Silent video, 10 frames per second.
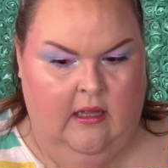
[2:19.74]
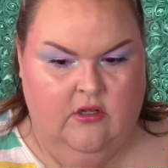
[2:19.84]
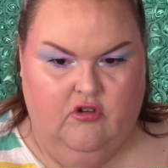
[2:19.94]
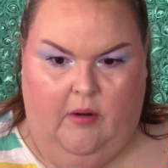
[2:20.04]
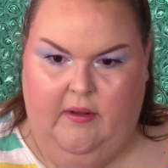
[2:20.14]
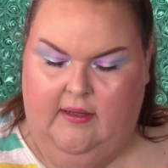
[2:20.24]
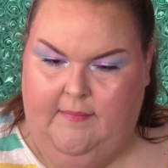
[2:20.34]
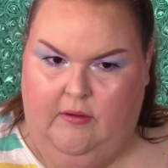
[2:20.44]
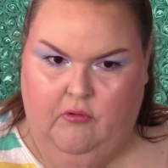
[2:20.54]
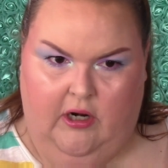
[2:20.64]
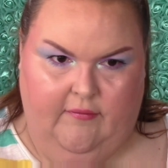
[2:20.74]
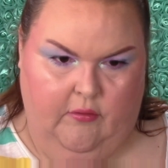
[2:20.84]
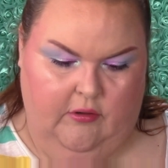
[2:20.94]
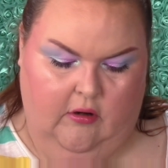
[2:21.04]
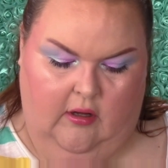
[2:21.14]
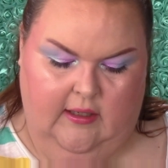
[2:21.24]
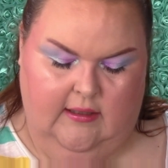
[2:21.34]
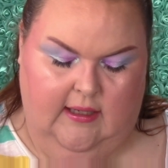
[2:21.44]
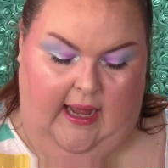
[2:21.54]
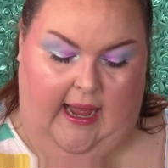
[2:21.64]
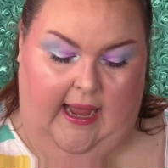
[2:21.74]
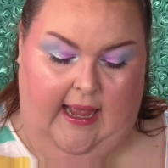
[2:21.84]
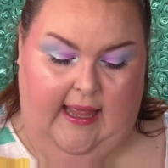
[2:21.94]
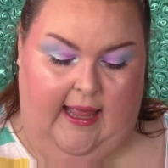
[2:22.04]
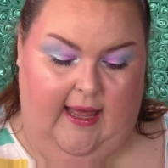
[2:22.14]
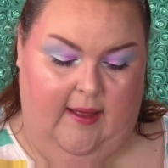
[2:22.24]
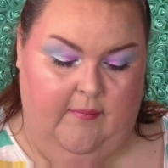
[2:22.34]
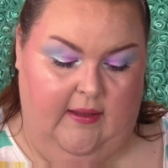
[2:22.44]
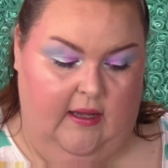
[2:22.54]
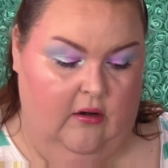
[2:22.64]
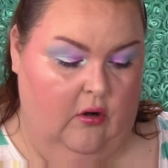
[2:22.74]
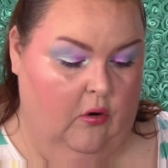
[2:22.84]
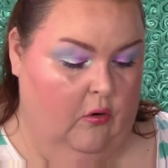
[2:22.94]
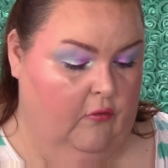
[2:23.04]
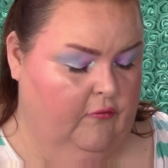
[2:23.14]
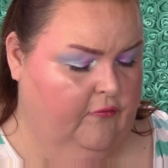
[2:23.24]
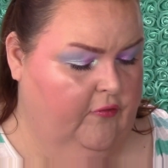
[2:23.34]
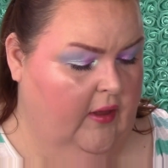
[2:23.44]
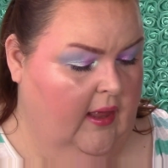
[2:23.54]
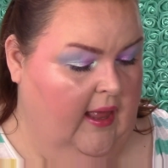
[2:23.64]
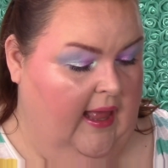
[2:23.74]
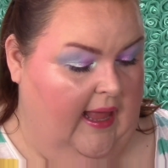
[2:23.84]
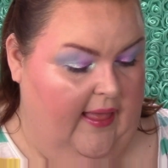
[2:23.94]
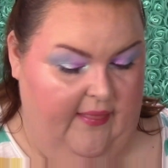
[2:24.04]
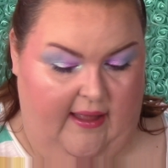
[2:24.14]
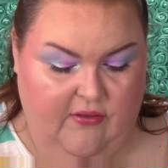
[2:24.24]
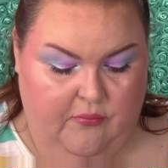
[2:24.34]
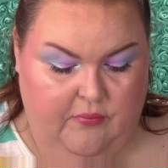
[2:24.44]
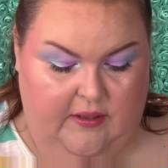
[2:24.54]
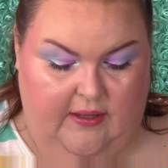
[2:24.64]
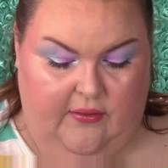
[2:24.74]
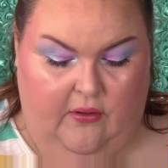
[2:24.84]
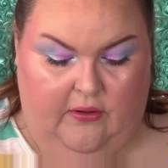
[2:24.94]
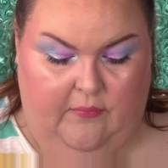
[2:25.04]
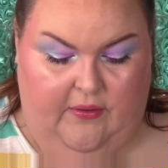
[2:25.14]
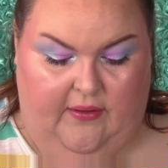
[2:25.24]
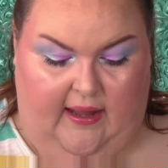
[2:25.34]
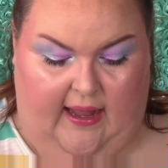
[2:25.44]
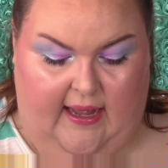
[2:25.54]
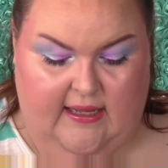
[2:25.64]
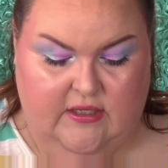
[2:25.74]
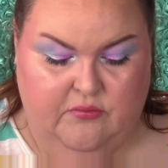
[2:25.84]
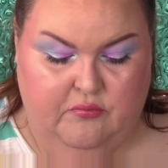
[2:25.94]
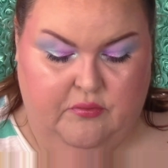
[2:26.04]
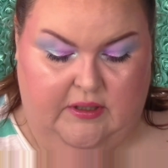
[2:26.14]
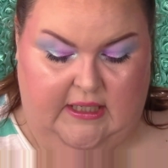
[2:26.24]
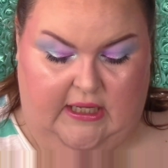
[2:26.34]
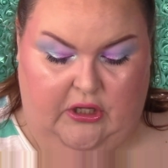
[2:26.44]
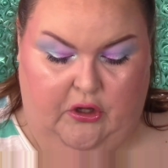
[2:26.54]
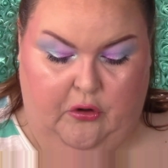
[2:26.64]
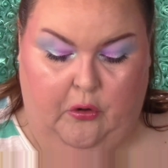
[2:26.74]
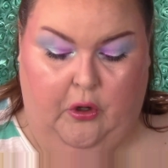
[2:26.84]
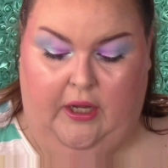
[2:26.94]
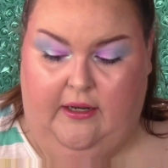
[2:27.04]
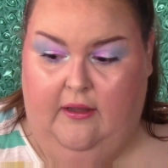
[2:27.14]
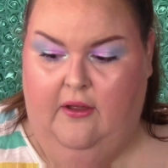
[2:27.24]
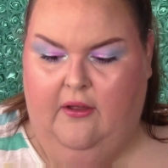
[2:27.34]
strawberry lemon, whatever you want to call it. I am in love. And that's really the only one that has really good,